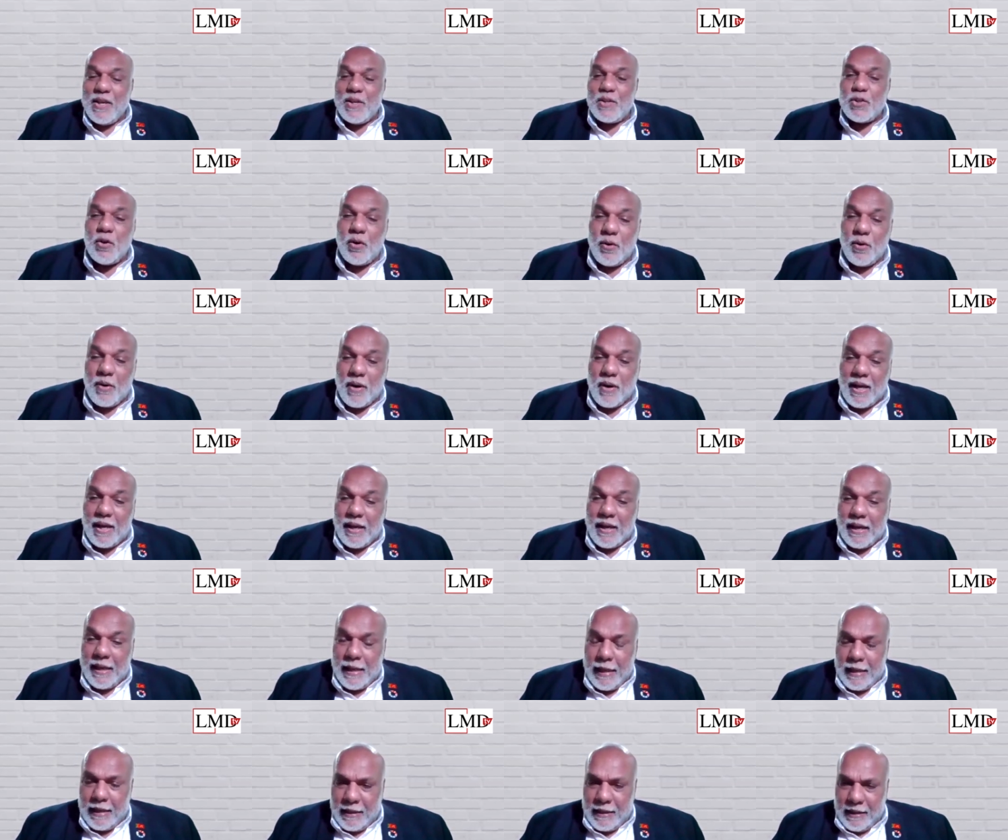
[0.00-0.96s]
So,
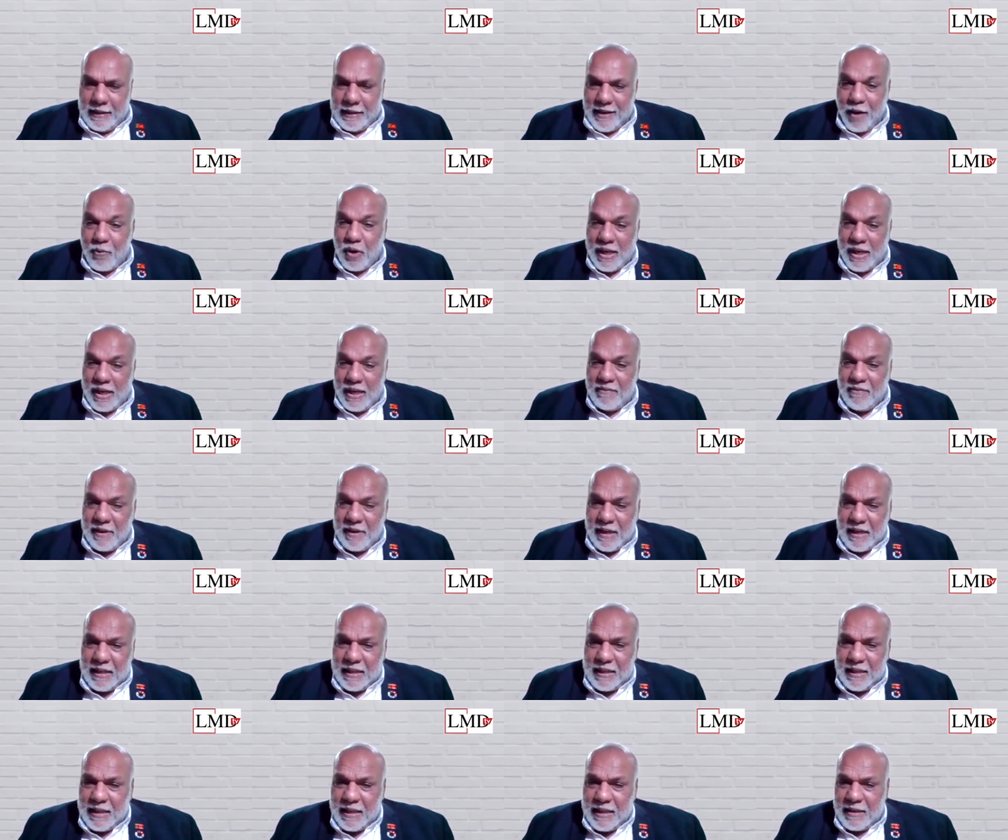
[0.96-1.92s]
now,
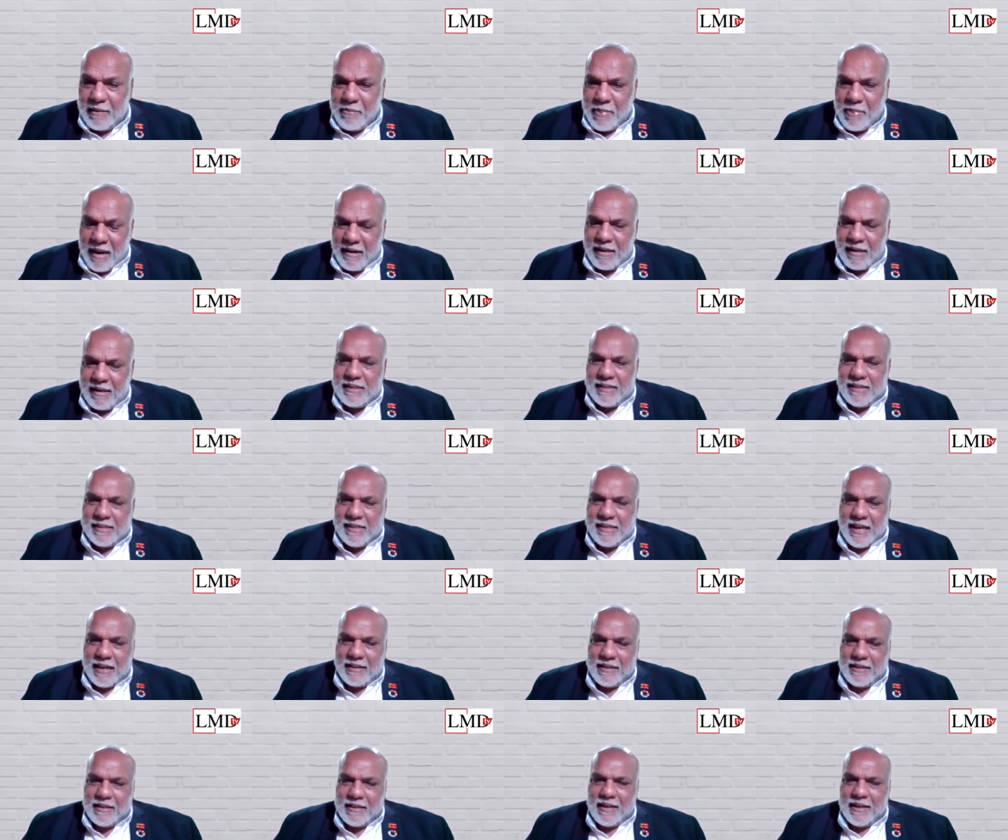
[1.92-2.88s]
even in the apparel
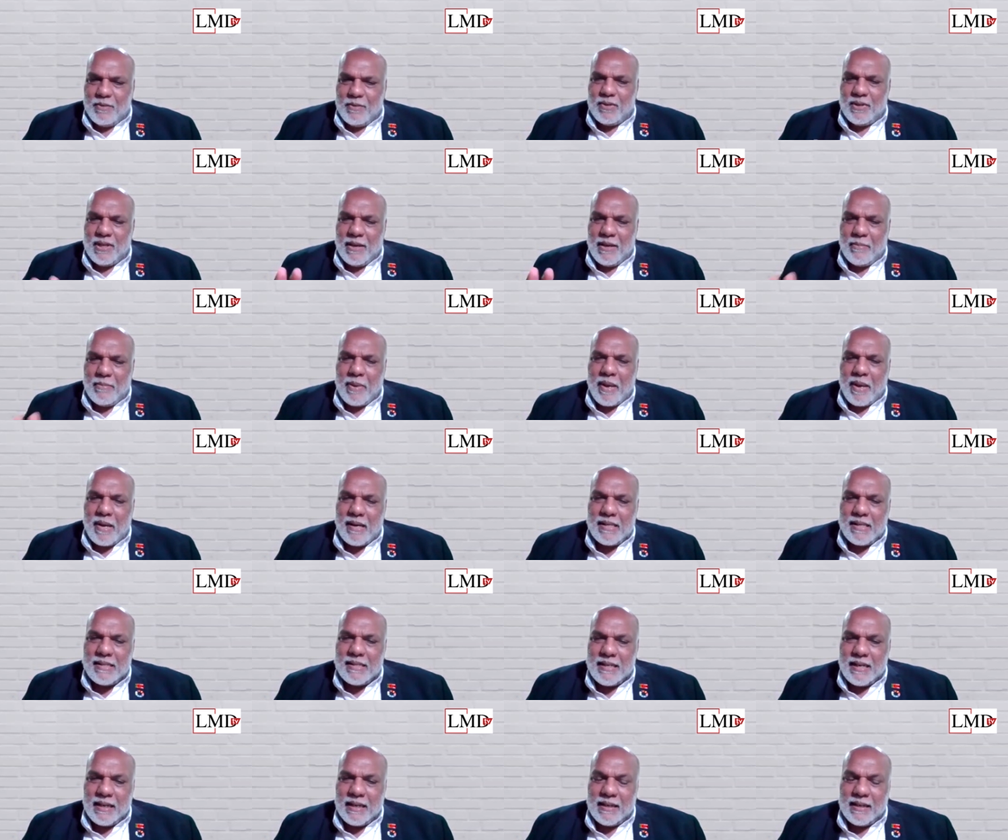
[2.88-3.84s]
sector, now, the
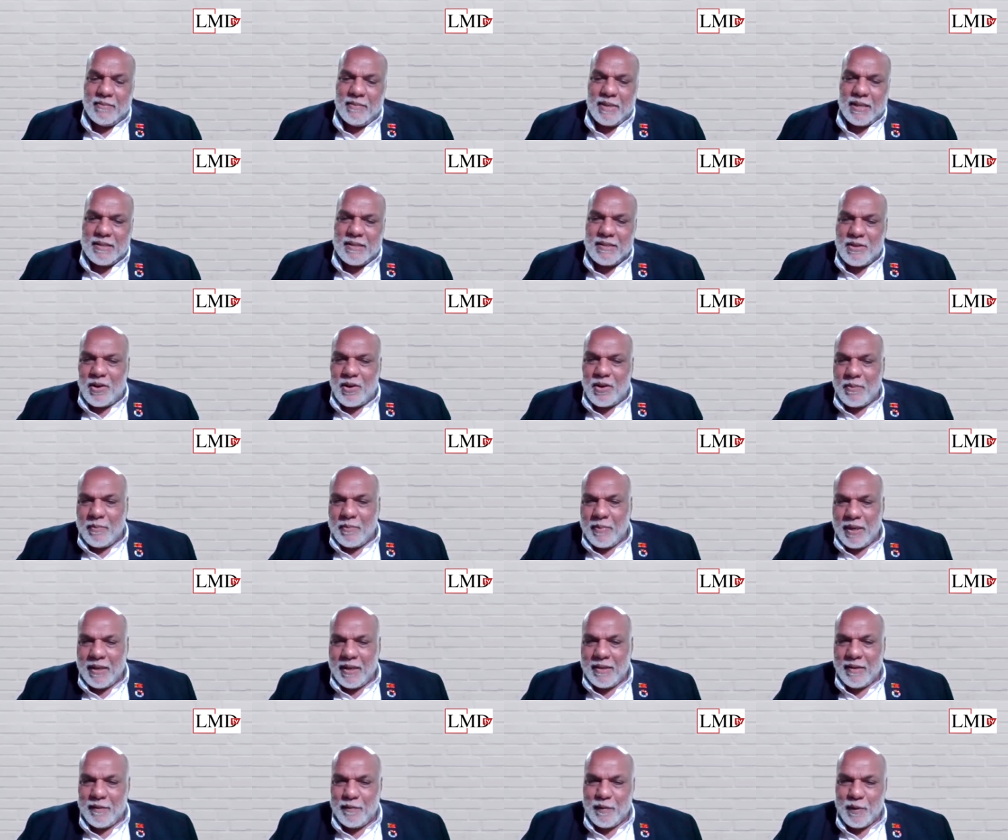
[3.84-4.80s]
apparel sector must not
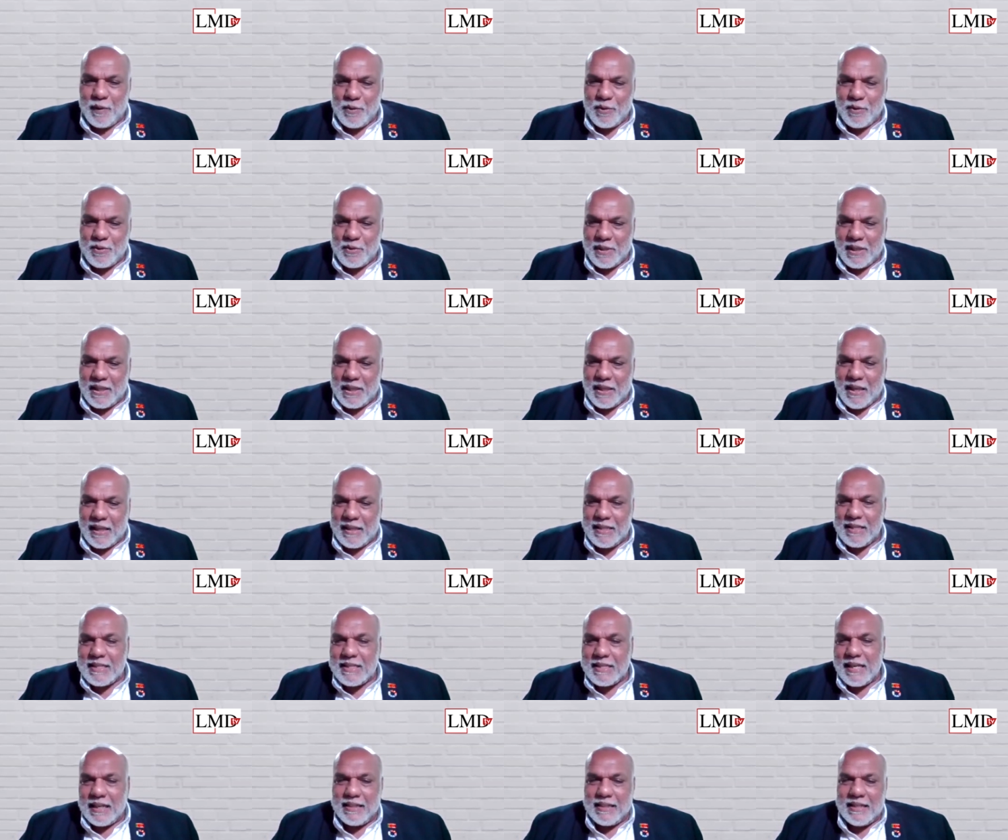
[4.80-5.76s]
be confused with
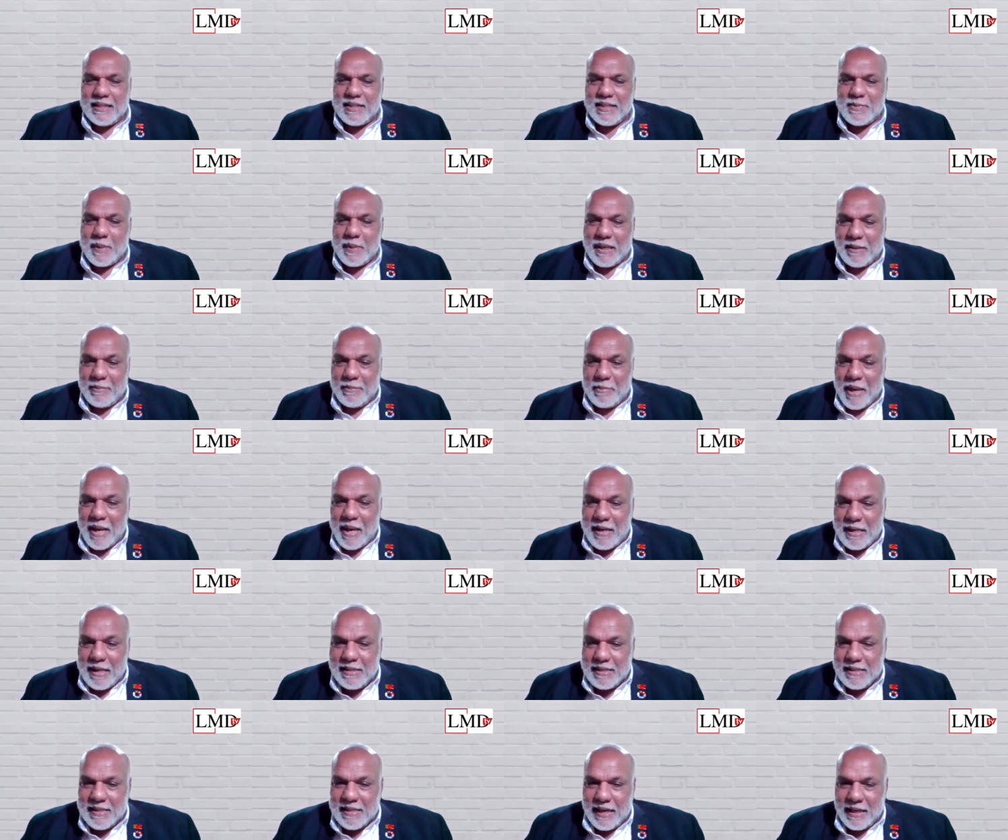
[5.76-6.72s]
other sectors, but the
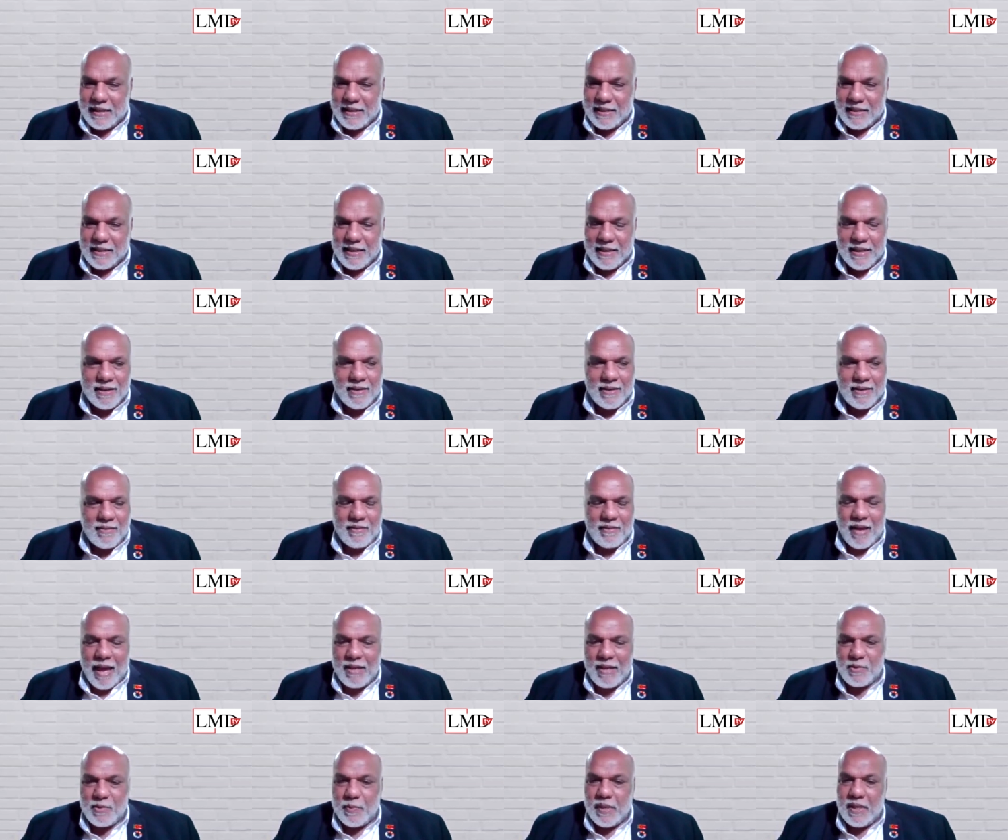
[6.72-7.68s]
apparel sector
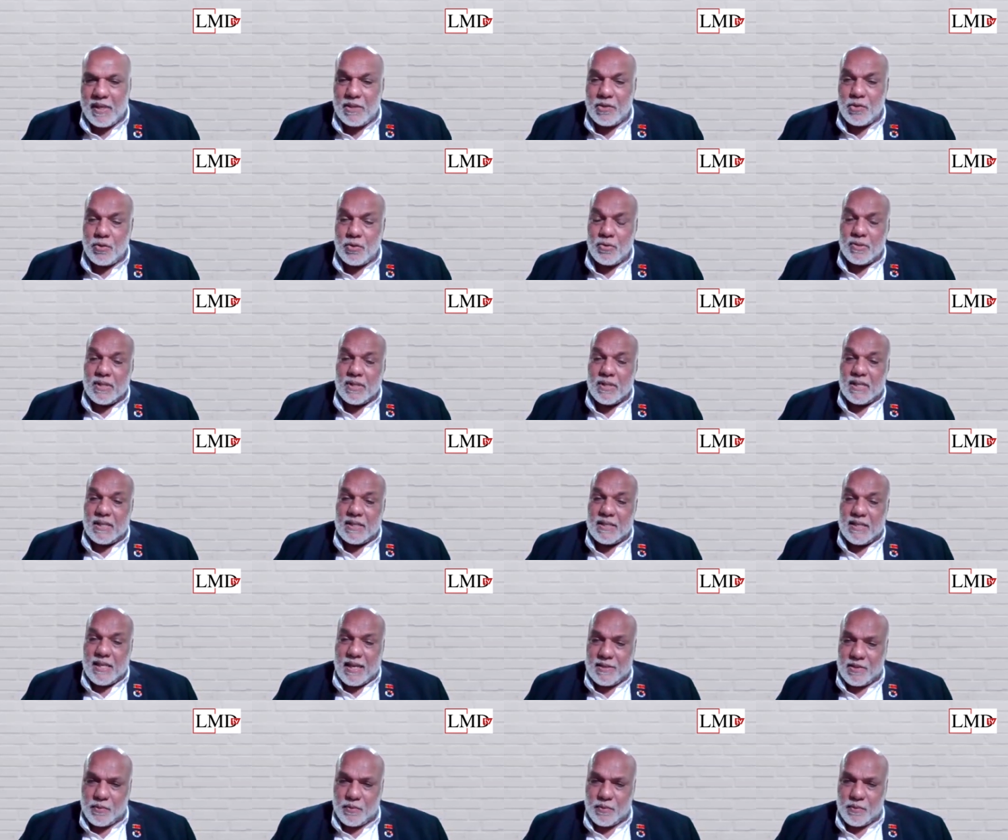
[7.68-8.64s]
has been so
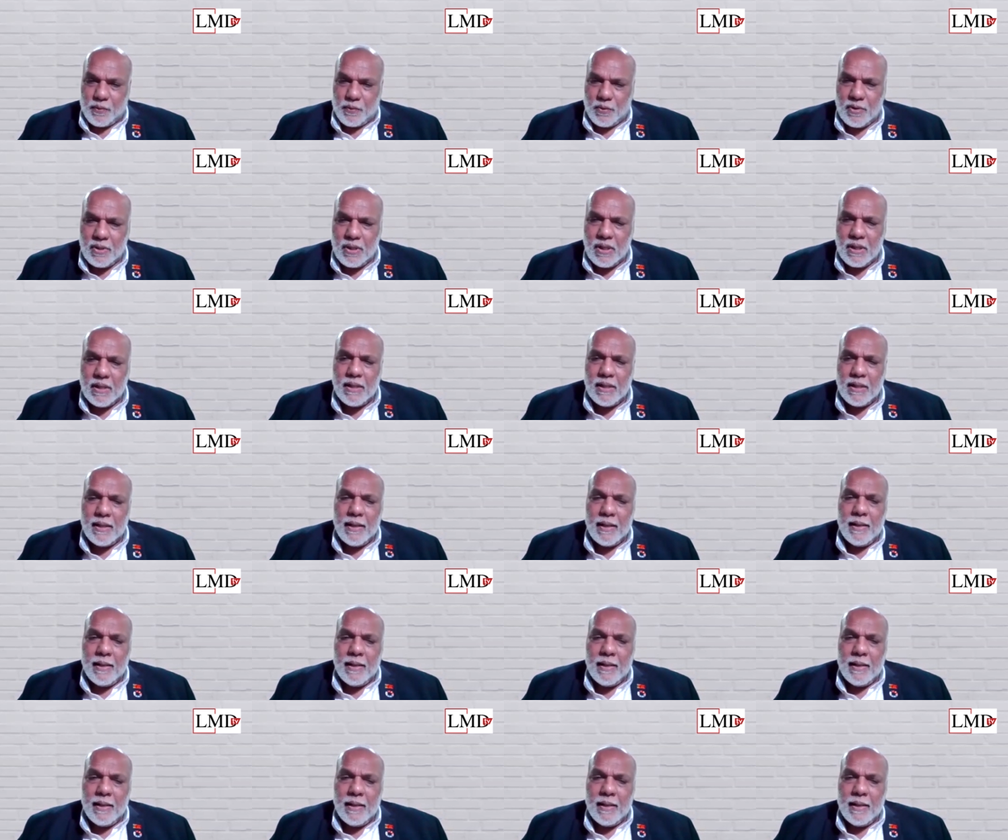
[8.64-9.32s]
successful